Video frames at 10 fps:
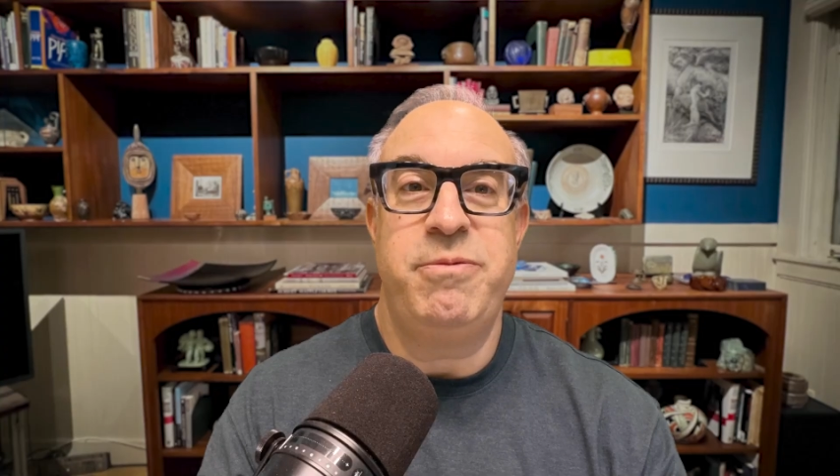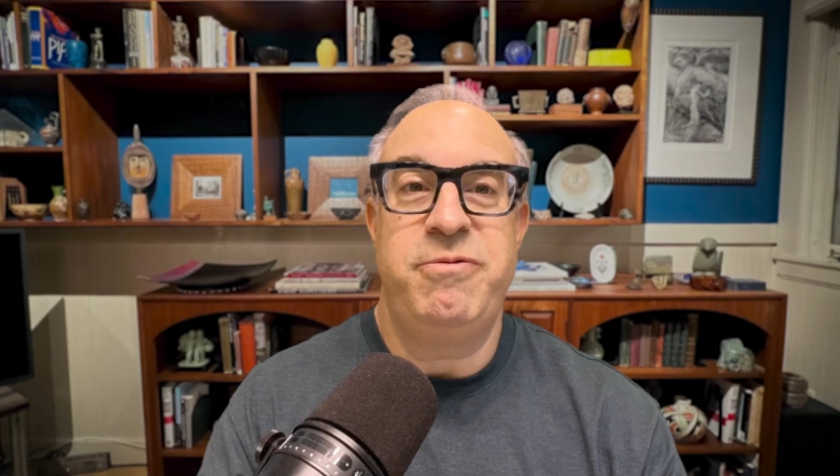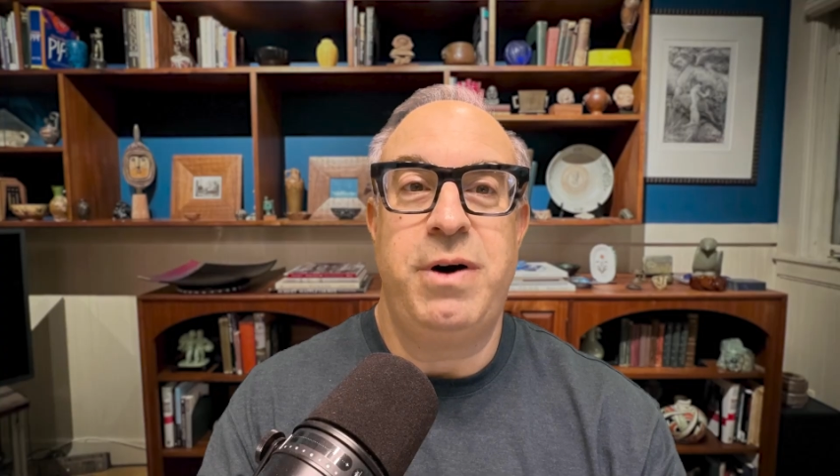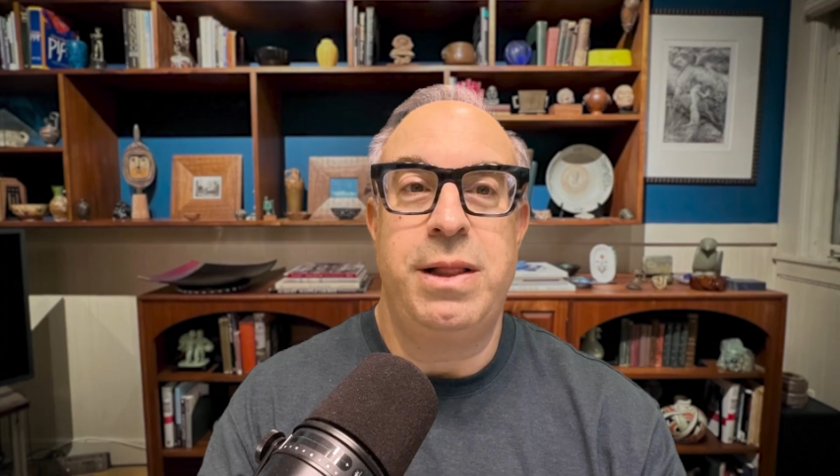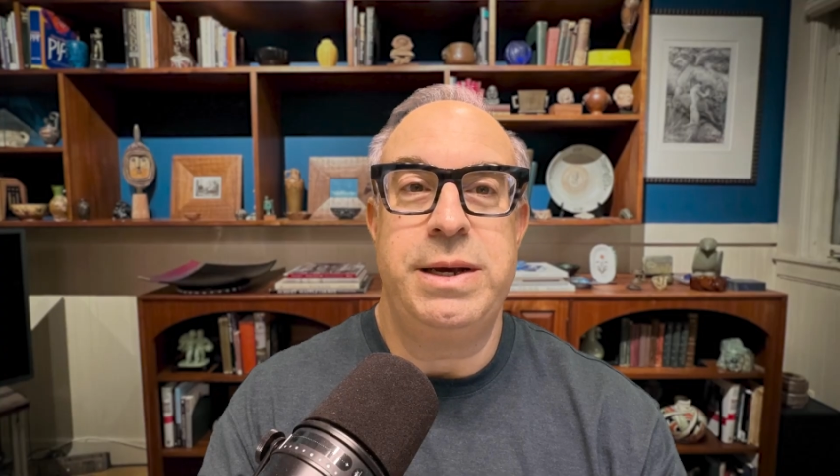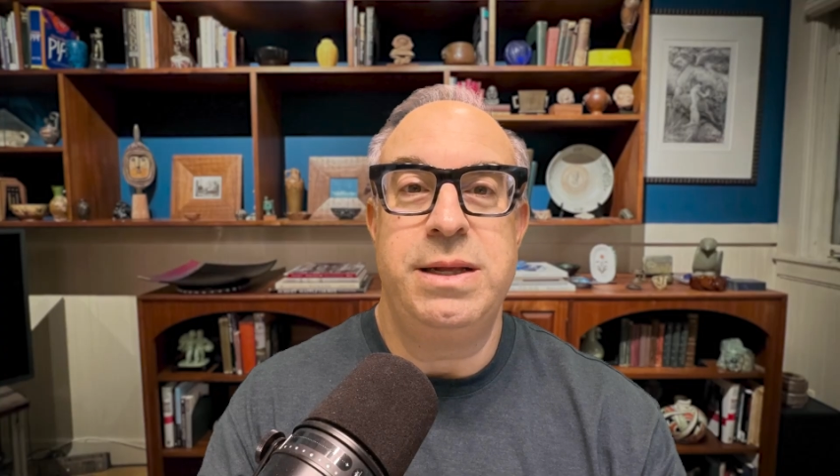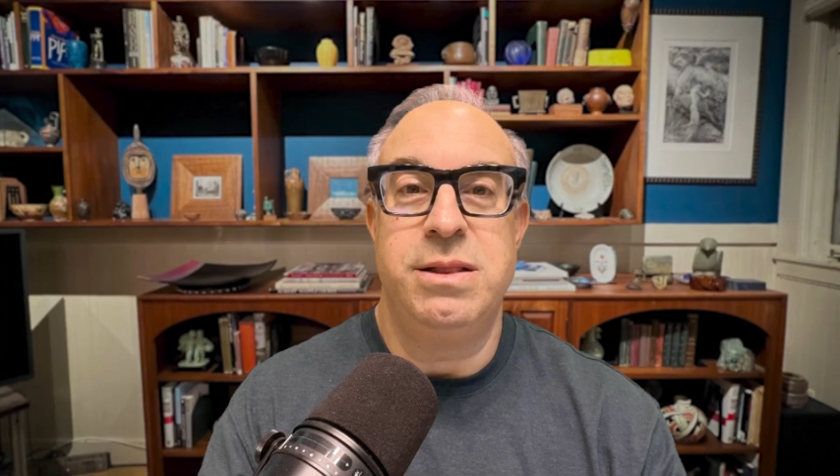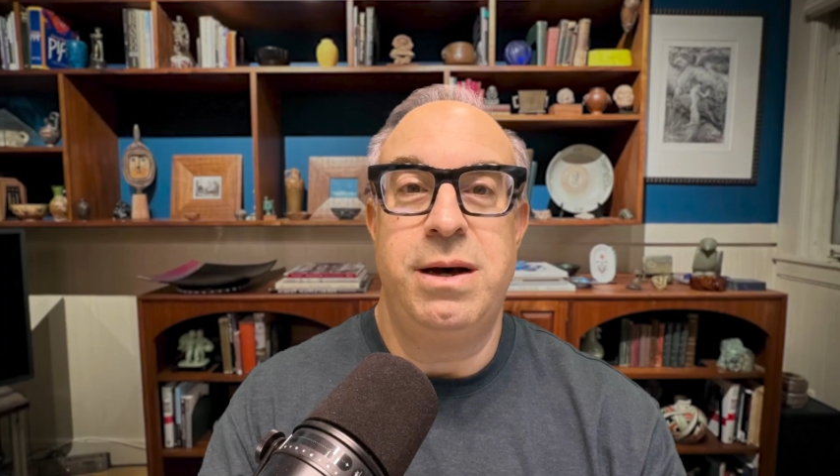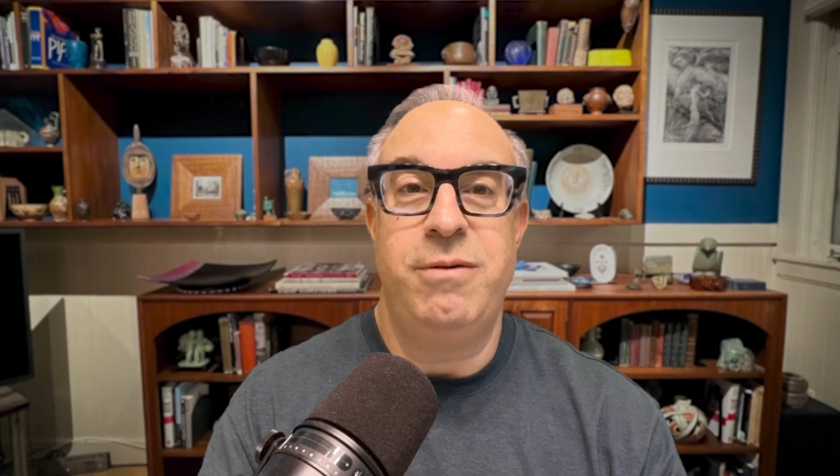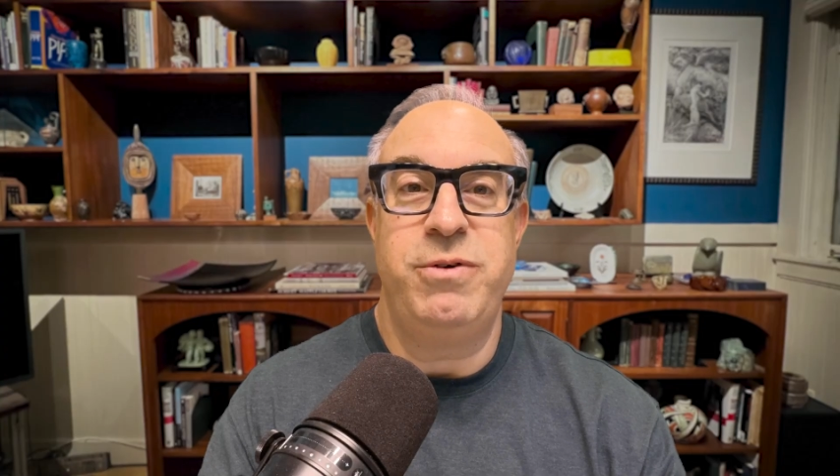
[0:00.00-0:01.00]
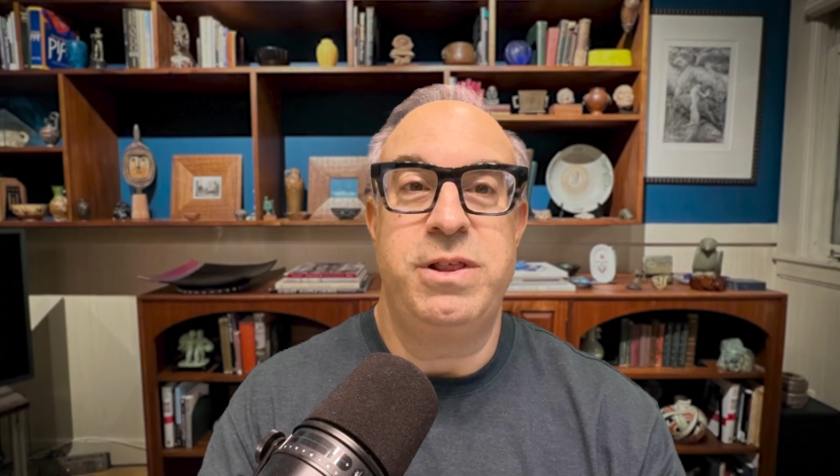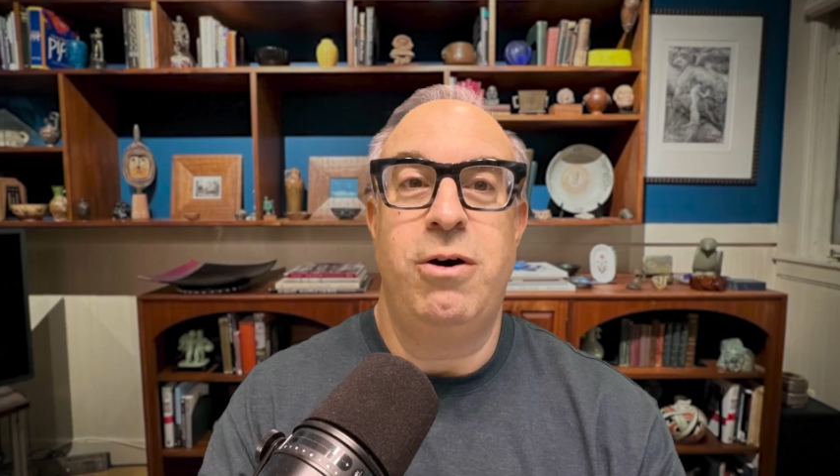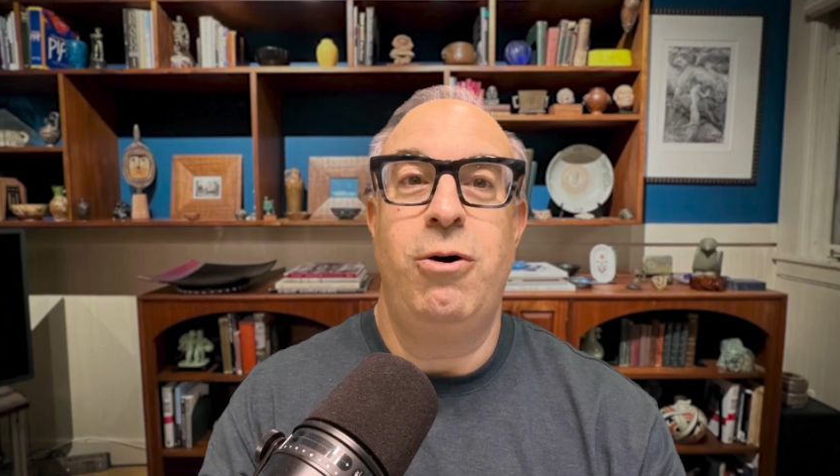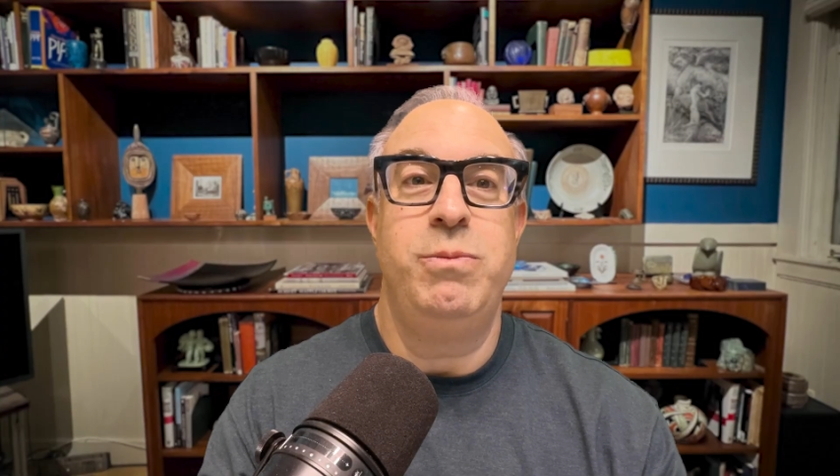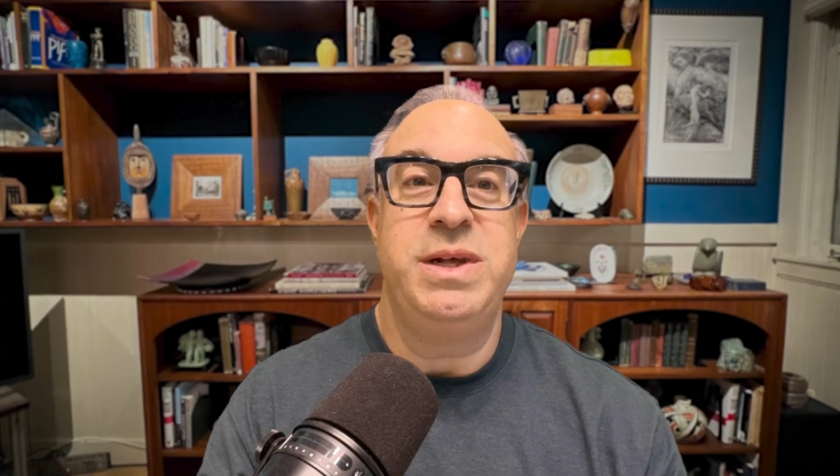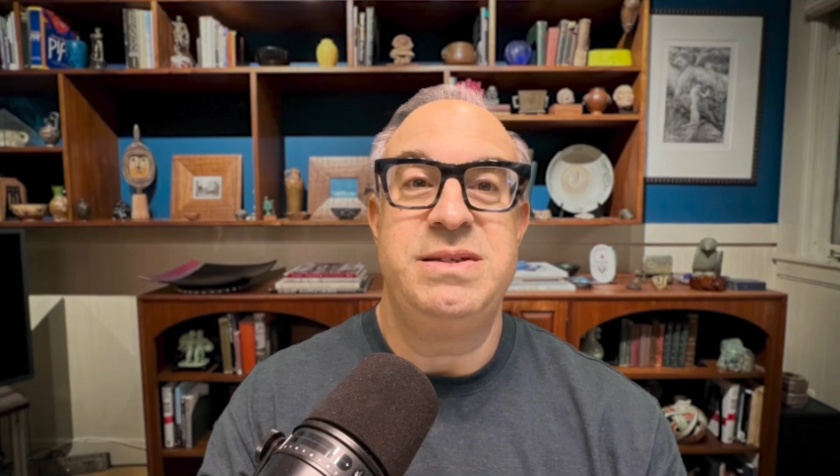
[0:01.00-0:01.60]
falling in love with a home